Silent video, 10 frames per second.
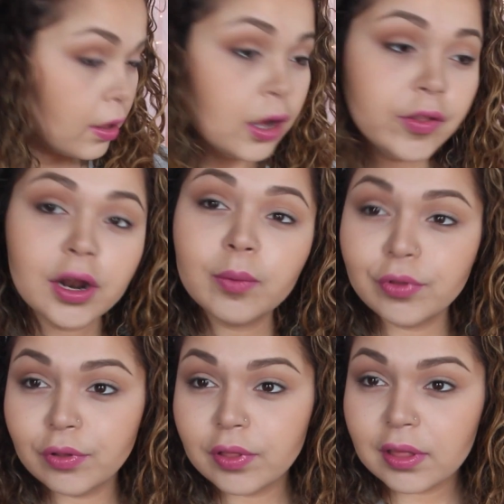And then I
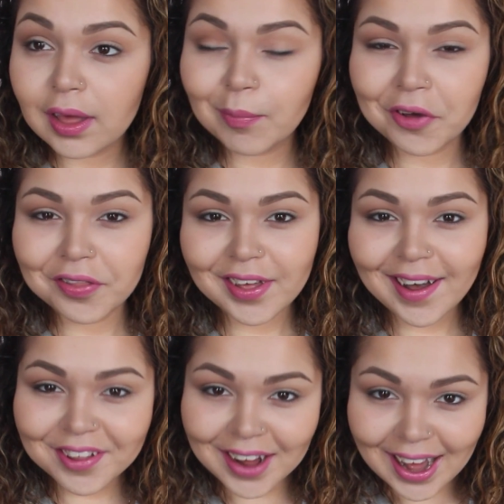will do the same on the
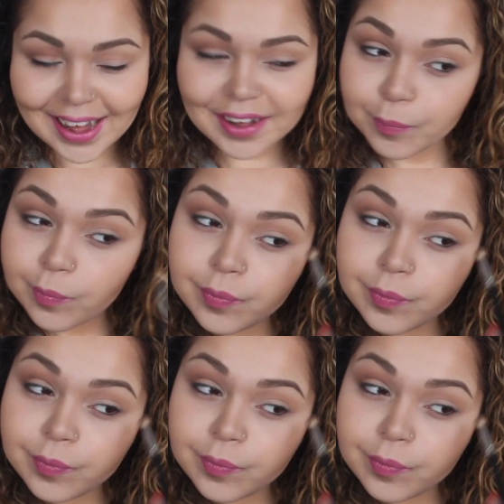other eye.